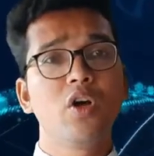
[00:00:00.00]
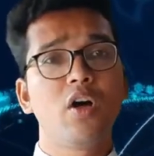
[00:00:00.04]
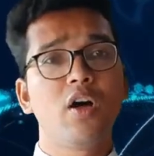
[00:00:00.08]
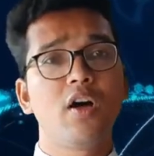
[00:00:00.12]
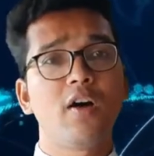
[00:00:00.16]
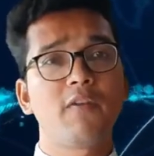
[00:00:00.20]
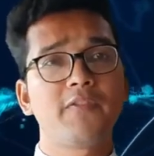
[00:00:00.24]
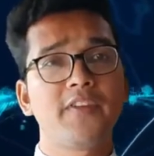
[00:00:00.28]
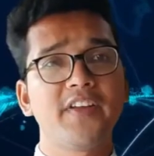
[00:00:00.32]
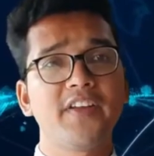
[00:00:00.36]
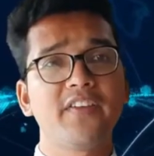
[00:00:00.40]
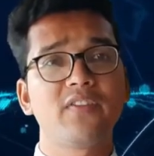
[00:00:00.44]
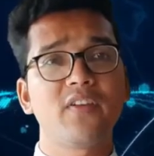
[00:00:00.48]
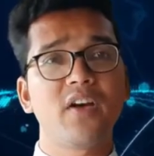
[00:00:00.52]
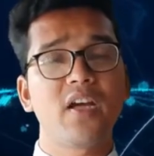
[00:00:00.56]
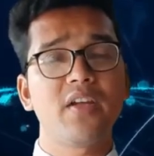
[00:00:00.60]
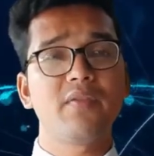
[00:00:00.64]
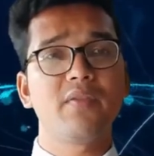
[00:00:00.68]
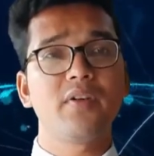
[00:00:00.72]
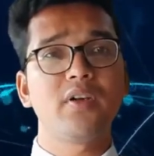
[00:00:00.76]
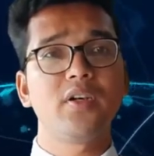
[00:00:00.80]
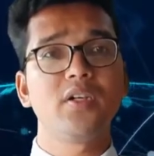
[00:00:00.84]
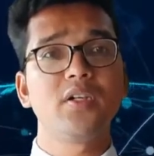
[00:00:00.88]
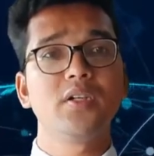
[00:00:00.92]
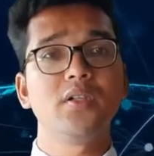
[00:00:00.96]
optic
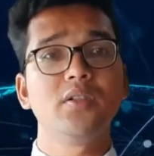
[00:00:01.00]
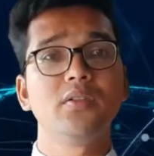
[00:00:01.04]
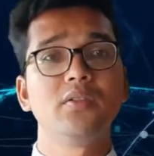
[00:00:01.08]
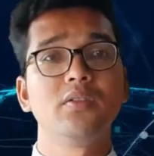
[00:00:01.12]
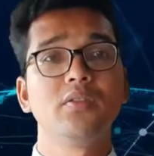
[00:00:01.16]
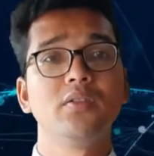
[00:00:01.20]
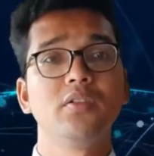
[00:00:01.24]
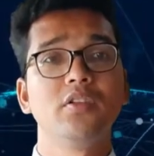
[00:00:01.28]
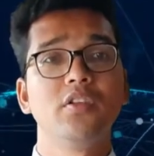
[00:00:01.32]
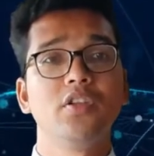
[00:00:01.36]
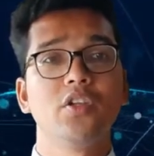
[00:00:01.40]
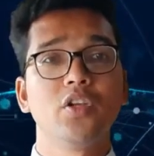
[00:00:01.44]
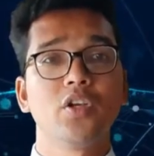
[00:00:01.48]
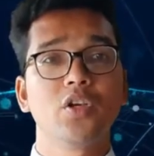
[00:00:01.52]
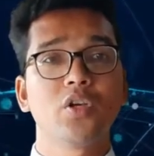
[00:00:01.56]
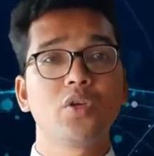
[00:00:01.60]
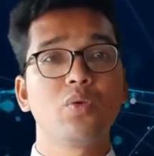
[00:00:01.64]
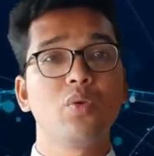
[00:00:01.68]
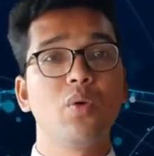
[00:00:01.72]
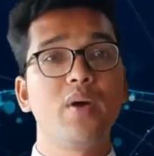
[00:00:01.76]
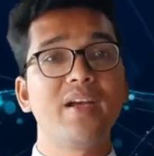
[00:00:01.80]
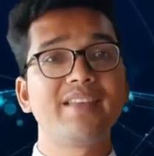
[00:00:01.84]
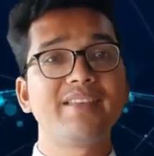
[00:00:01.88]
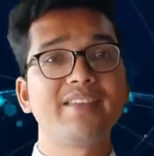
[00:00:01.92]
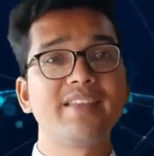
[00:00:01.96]
fiber,
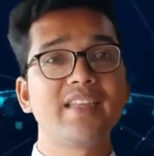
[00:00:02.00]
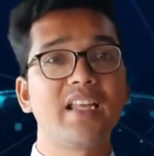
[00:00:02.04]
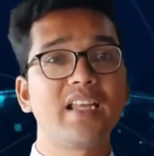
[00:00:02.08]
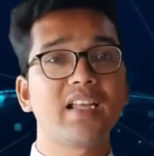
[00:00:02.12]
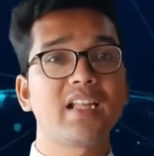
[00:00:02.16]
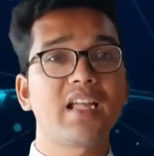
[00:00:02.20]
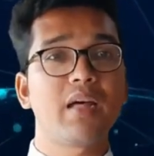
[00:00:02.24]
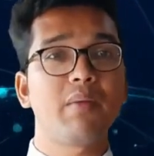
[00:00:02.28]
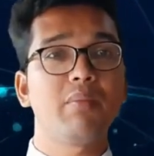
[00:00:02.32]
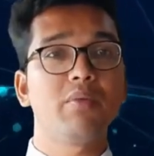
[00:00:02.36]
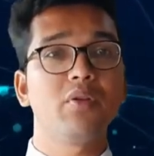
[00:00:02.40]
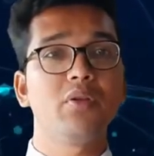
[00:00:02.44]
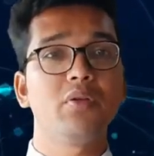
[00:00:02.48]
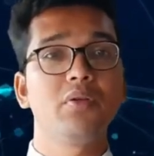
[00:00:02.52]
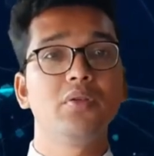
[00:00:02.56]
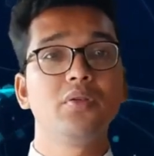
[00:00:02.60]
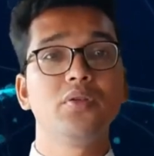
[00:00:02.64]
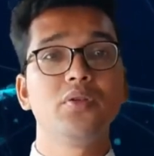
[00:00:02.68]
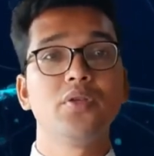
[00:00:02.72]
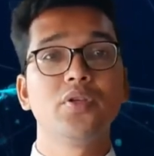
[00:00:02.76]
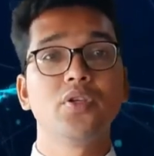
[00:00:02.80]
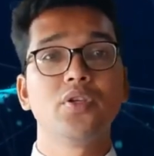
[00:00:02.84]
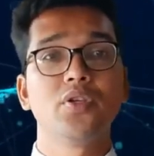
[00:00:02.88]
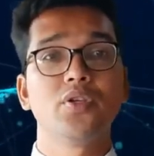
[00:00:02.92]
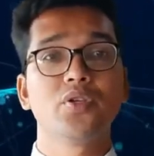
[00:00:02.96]
coaxial
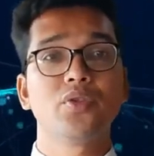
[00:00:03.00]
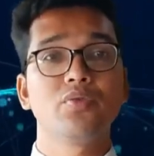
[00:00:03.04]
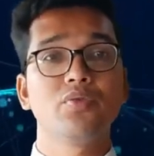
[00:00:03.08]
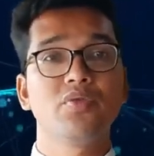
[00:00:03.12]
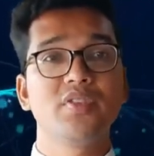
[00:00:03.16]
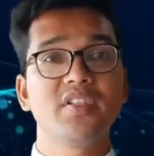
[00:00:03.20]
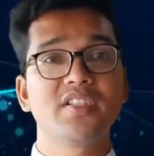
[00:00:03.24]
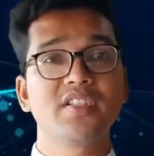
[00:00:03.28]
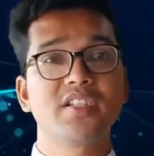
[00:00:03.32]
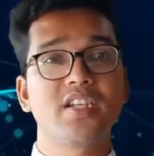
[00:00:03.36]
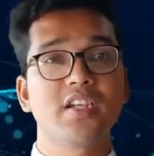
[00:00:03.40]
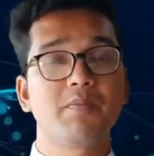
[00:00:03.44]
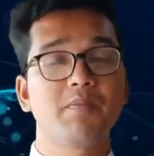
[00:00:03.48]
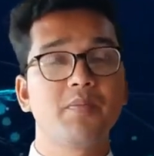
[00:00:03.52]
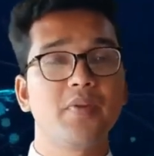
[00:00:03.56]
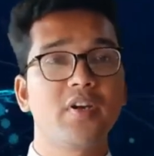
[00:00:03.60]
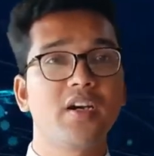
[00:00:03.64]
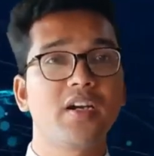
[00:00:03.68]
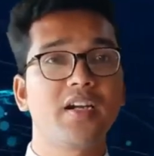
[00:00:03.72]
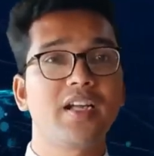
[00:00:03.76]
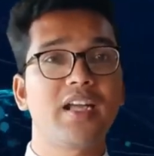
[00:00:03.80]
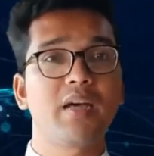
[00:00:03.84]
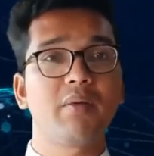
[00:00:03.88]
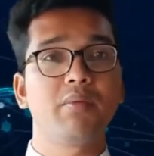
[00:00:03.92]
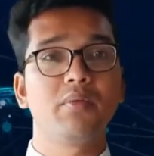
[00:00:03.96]
cable, twisted
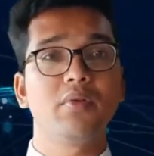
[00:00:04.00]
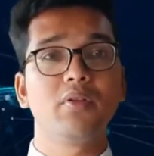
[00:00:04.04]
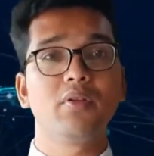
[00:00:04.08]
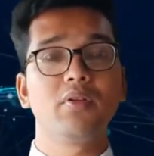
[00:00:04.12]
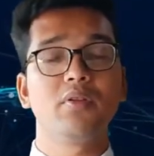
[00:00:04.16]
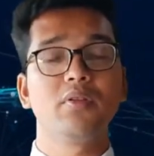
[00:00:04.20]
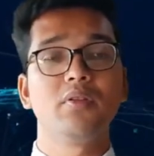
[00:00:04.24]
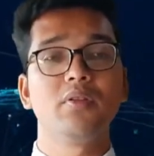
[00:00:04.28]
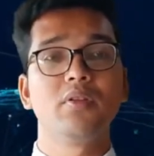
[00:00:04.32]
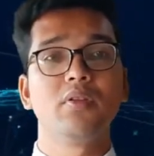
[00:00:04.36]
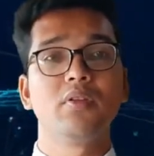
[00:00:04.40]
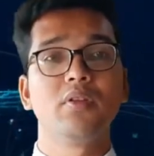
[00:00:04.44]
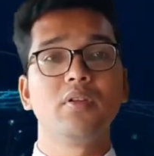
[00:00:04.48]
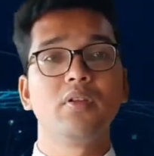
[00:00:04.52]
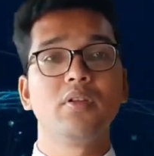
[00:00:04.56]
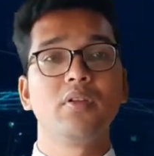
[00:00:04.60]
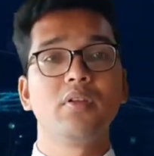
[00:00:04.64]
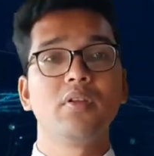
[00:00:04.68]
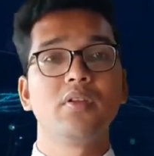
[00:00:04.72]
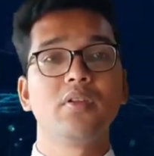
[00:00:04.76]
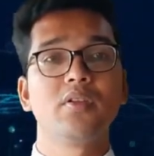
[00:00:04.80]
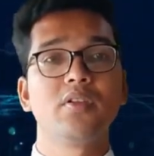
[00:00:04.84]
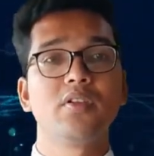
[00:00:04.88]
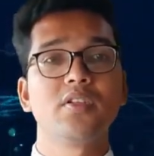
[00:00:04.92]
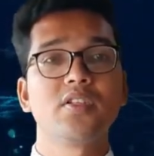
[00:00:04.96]
pair cable.
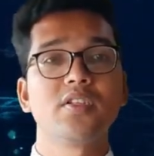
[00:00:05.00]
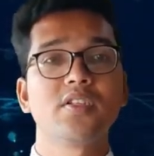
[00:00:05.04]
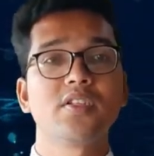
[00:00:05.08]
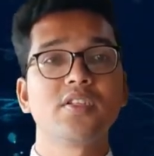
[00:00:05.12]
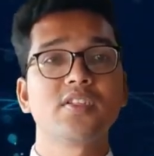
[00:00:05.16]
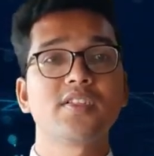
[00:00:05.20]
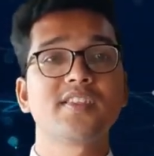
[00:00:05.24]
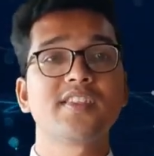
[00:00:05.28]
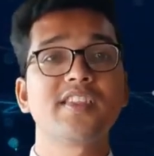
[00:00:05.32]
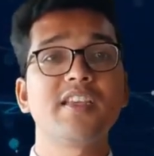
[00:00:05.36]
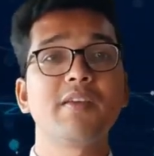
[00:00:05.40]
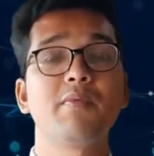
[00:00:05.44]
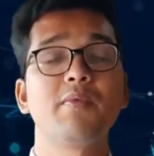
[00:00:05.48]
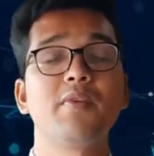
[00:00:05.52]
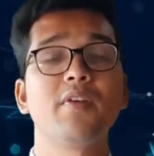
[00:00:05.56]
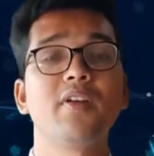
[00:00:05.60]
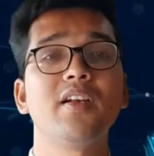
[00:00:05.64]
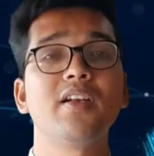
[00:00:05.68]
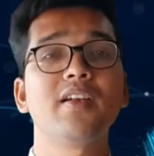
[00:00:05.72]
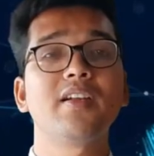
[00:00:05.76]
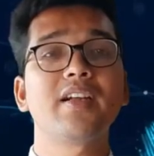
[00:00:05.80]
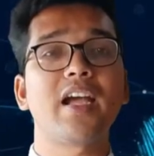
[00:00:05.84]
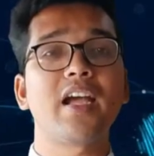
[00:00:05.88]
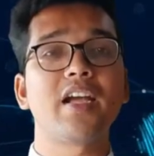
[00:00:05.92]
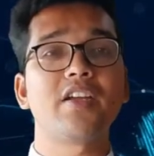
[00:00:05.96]

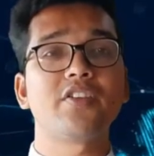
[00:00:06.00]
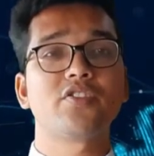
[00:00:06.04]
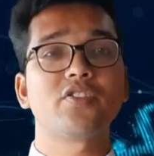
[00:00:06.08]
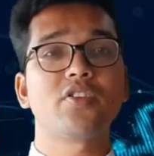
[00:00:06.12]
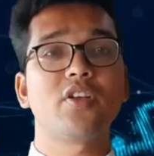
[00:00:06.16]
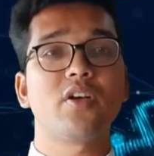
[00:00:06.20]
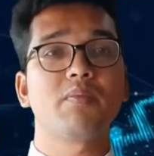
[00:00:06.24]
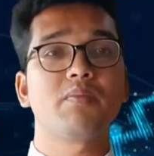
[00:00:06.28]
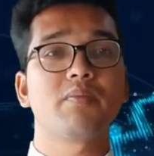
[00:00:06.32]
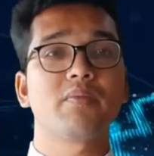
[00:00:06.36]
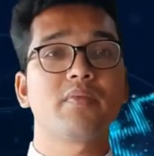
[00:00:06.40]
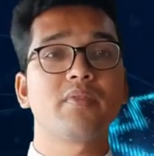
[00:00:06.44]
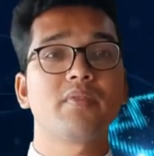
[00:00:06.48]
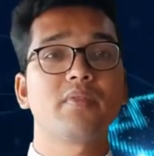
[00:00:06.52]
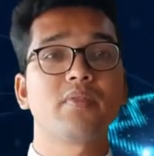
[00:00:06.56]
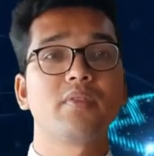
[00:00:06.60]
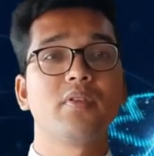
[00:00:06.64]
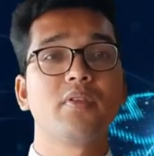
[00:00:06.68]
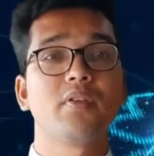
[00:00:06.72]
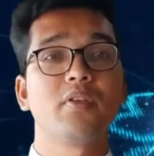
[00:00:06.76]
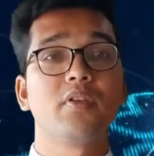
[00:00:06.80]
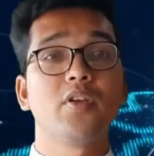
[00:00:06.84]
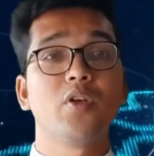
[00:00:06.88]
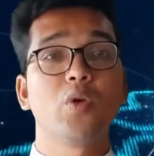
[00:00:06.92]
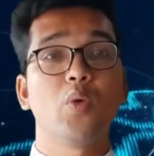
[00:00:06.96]
Several kinds of
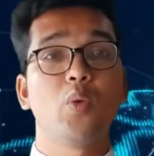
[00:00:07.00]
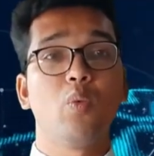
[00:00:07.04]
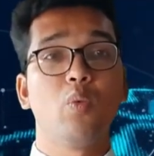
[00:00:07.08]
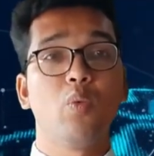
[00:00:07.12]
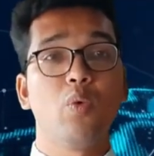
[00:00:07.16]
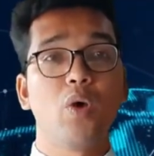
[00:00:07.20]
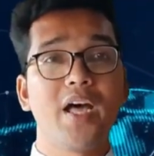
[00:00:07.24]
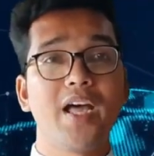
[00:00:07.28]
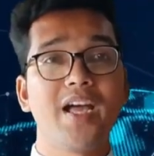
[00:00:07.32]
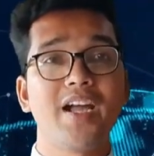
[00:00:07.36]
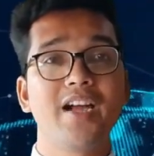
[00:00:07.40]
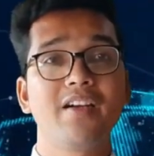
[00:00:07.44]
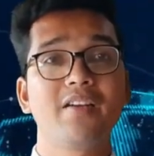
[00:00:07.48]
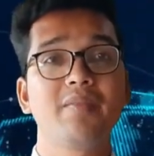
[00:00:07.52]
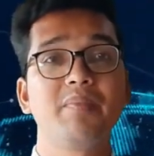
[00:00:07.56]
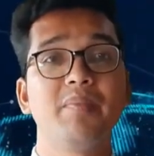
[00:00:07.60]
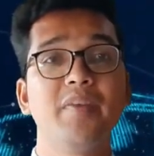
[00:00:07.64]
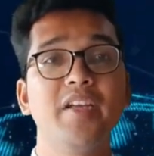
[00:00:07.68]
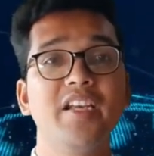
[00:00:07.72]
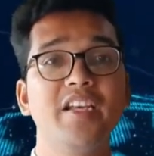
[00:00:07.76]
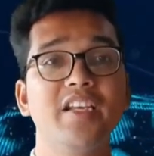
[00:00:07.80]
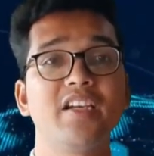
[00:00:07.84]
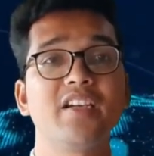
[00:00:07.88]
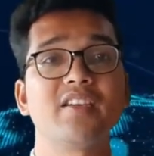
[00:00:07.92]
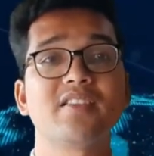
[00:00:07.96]
wired
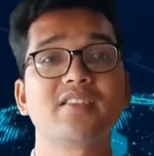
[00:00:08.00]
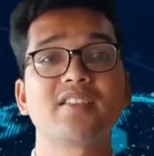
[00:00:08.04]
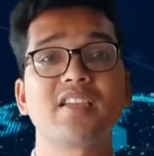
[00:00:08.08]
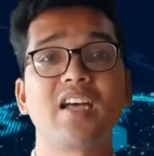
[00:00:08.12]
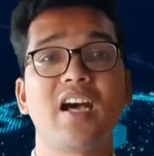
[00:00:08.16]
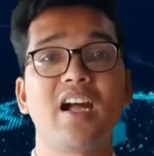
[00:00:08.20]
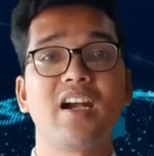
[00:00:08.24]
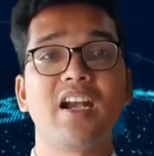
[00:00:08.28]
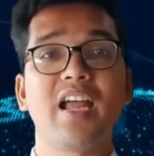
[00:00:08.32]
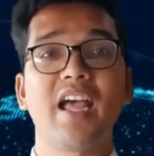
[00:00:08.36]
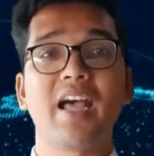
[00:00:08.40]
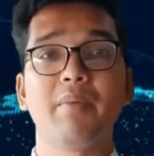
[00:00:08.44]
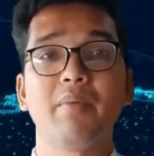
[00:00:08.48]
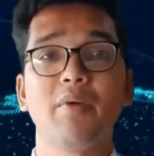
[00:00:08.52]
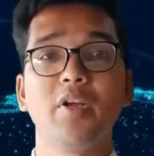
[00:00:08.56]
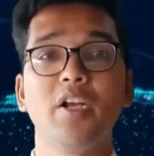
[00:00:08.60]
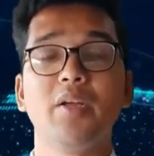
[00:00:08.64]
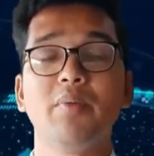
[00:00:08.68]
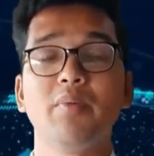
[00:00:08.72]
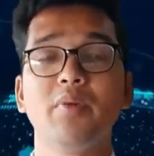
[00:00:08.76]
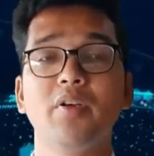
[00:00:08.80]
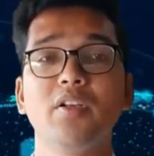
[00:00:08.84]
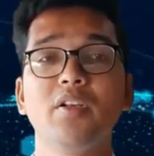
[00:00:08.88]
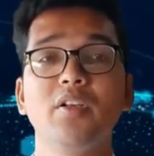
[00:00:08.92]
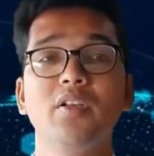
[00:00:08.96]
medias are
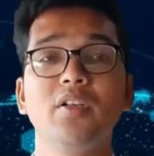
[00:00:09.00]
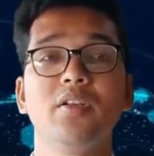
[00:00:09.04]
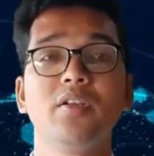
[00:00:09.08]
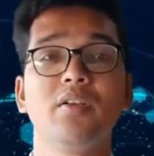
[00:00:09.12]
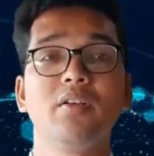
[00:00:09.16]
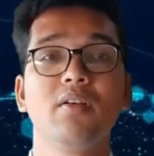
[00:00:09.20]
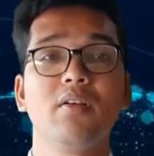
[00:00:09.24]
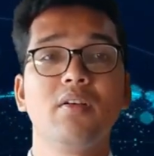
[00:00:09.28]
available